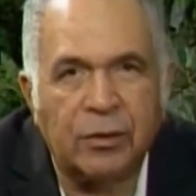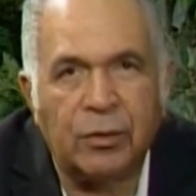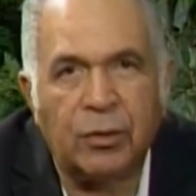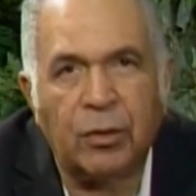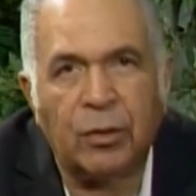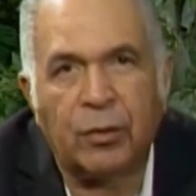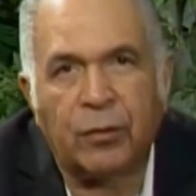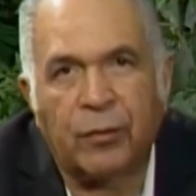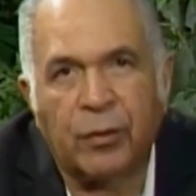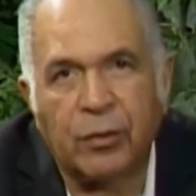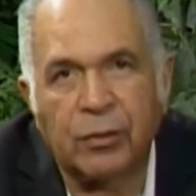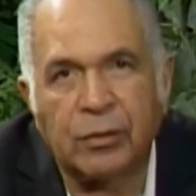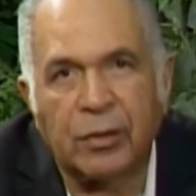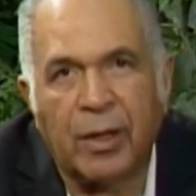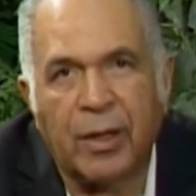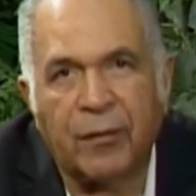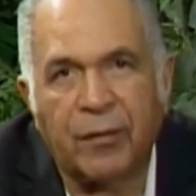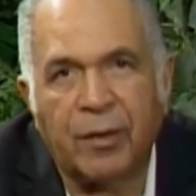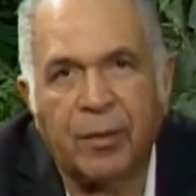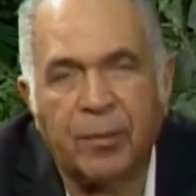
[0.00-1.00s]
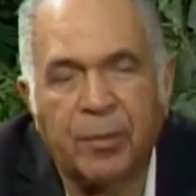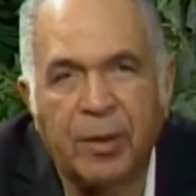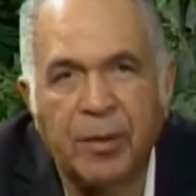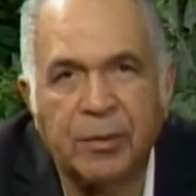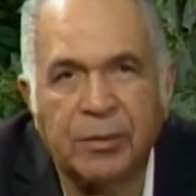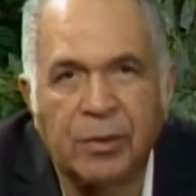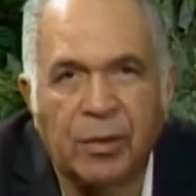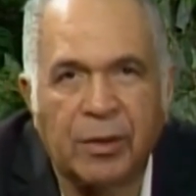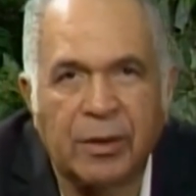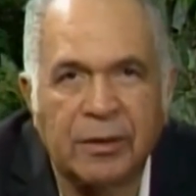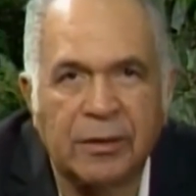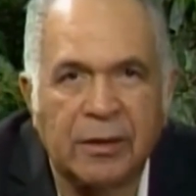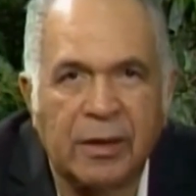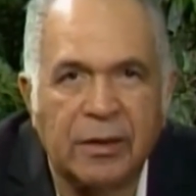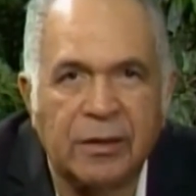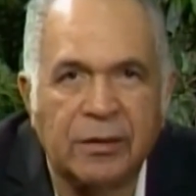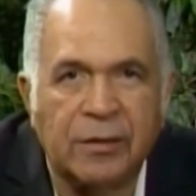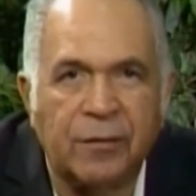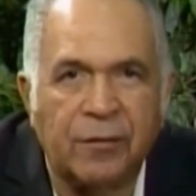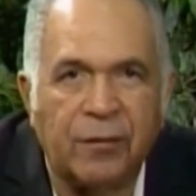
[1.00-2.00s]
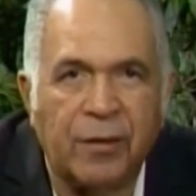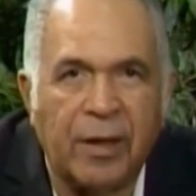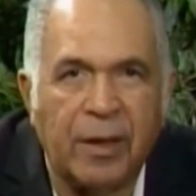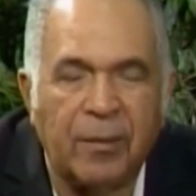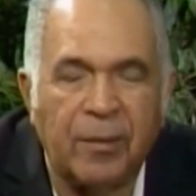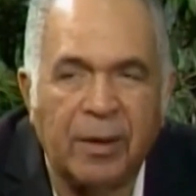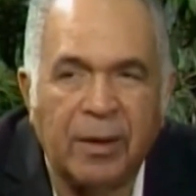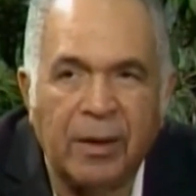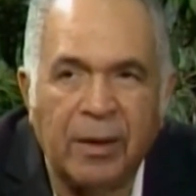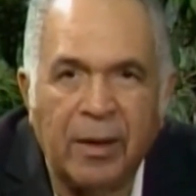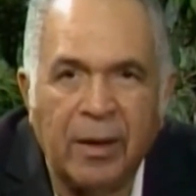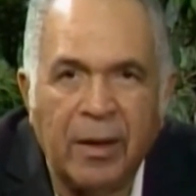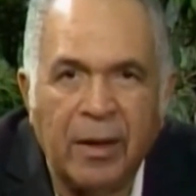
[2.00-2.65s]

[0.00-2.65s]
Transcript: Universal African Peoples Organization family